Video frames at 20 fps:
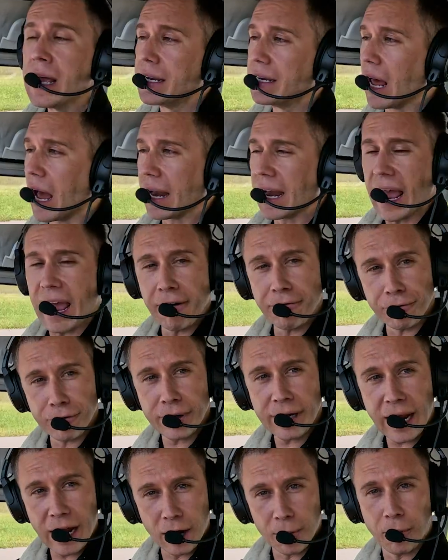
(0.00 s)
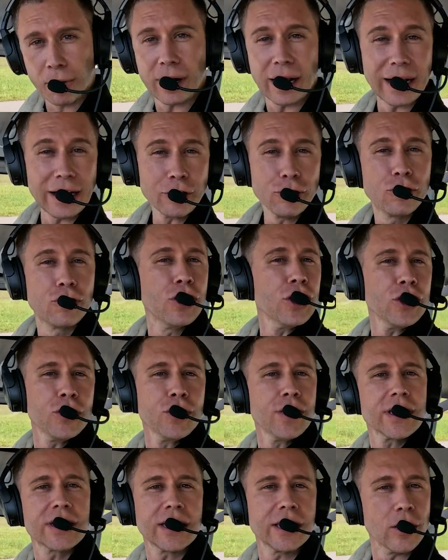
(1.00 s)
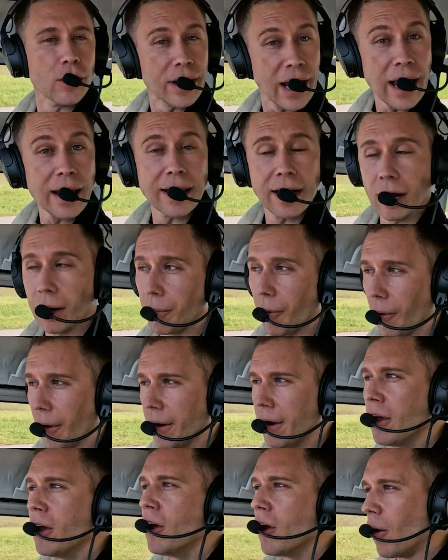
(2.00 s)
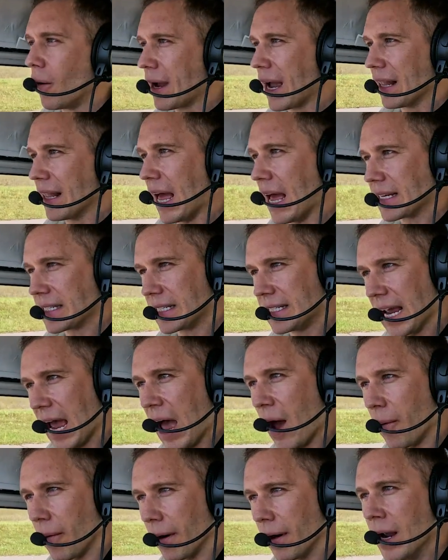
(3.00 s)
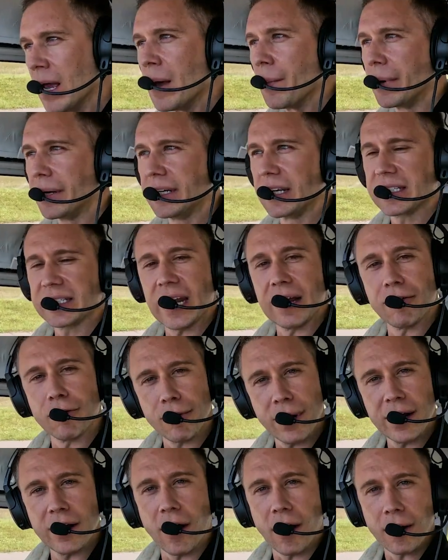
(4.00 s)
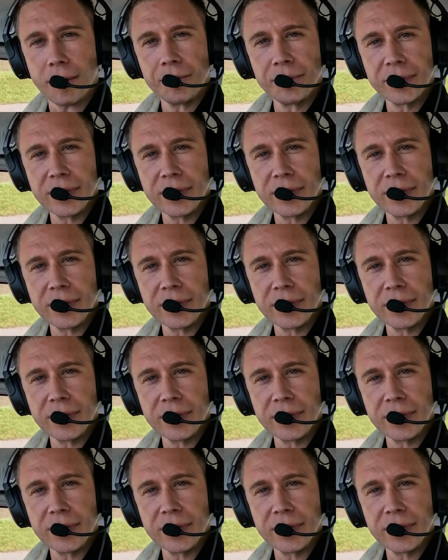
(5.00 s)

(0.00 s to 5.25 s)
Not every airport, like you couldn't do this at the Ocala airport. Ocala has a tower, but doesn't have a radar.